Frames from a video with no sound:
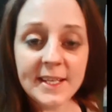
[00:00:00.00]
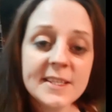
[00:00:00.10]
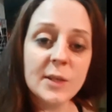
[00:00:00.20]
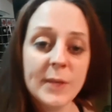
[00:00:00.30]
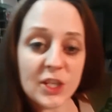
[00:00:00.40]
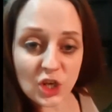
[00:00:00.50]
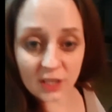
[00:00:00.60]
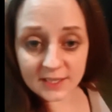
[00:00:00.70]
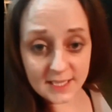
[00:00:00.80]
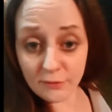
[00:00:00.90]
is going to be a
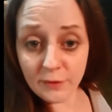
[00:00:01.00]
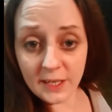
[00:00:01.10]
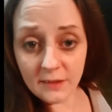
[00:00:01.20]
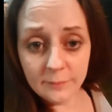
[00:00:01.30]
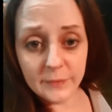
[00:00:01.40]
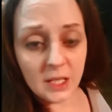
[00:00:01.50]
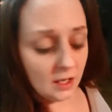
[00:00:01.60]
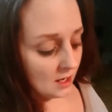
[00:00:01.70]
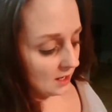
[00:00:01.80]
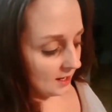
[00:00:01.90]
chocolate tiffin.
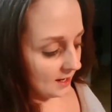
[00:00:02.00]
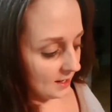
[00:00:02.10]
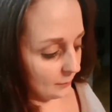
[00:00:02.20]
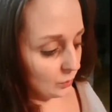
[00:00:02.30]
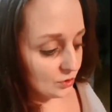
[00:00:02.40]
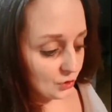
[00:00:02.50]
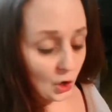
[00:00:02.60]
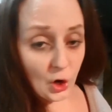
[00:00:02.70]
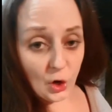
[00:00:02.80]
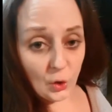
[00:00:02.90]

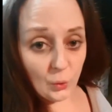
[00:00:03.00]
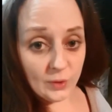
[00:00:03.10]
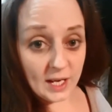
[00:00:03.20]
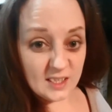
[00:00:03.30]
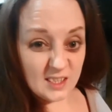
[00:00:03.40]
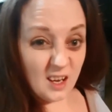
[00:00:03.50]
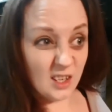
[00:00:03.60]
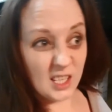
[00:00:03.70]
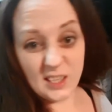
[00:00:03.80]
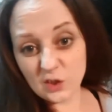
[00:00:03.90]
So that's like
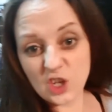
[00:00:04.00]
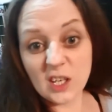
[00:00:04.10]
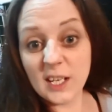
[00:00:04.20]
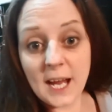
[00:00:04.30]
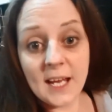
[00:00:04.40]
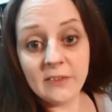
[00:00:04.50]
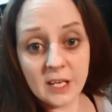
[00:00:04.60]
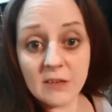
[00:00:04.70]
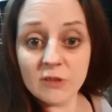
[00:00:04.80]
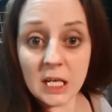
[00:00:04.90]
a little chocolate cake
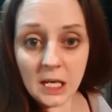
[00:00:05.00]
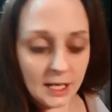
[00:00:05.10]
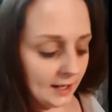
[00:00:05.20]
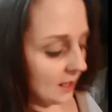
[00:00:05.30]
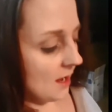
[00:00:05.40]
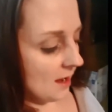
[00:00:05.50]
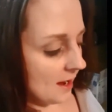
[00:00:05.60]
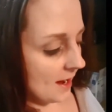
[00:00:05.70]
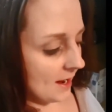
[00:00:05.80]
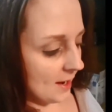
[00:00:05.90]
thing really,
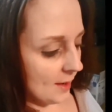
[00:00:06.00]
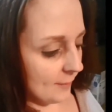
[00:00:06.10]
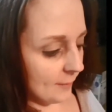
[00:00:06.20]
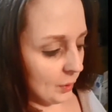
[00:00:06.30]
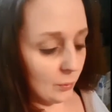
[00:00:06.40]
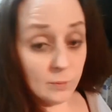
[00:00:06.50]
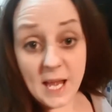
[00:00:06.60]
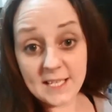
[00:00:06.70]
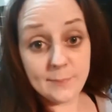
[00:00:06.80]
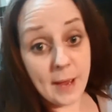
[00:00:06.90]

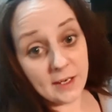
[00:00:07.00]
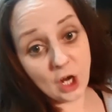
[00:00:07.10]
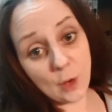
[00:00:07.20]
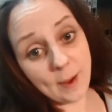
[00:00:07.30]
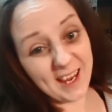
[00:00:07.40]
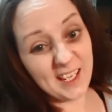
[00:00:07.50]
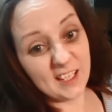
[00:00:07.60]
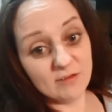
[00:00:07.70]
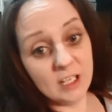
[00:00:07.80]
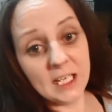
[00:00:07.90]
but no
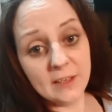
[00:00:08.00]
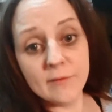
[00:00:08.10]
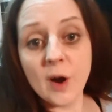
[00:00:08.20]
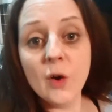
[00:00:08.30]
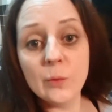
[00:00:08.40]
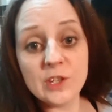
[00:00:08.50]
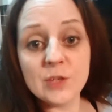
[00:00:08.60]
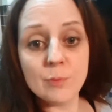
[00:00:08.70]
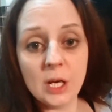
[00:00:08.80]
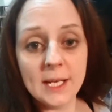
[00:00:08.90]
baking really involved, which is
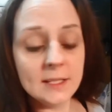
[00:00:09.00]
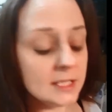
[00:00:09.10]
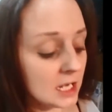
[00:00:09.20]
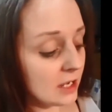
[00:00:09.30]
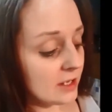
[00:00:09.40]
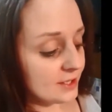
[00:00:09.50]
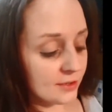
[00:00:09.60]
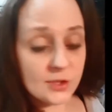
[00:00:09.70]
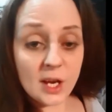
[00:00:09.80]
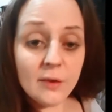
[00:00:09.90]
brilliant.
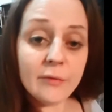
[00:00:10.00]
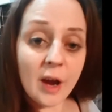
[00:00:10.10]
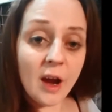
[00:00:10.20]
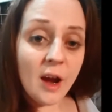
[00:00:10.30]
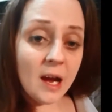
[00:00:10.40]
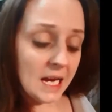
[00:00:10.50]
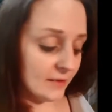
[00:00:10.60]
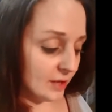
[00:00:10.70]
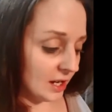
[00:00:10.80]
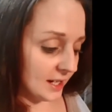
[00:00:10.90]
So far I have
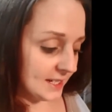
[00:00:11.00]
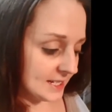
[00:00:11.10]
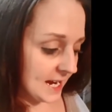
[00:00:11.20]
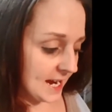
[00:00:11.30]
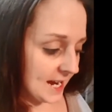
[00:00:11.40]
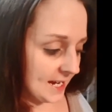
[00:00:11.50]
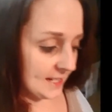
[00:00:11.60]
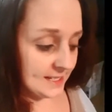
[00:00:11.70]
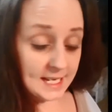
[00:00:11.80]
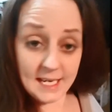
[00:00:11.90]
lined a
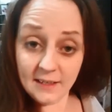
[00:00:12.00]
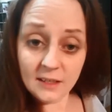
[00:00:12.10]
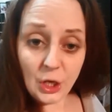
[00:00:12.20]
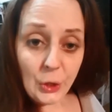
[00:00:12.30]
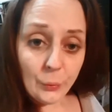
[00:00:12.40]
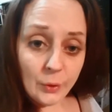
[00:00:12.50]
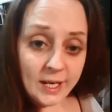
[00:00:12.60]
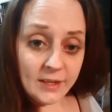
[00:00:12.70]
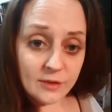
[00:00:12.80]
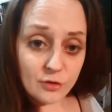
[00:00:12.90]
tin
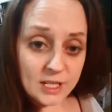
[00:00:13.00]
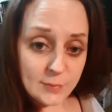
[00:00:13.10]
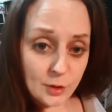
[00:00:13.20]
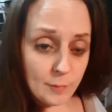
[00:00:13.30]
with greaseproof